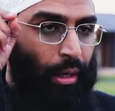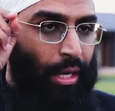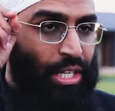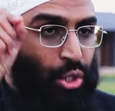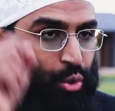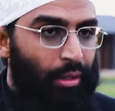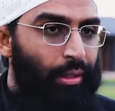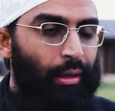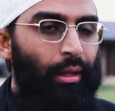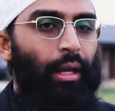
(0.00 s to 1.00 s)

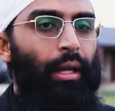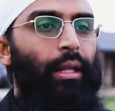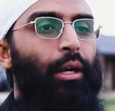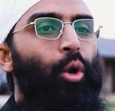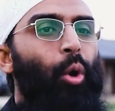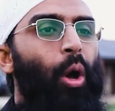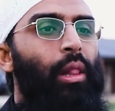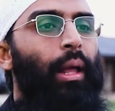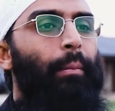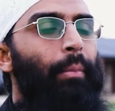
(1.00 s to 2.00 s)
instructed that call
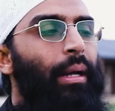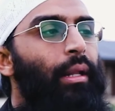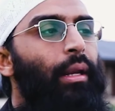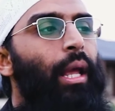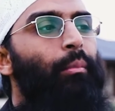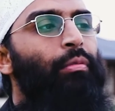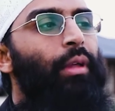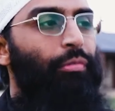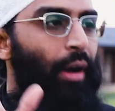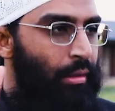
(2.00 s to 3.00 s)
them by the name of
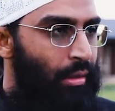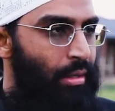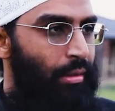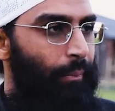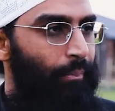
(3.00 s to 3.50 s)
their fathers.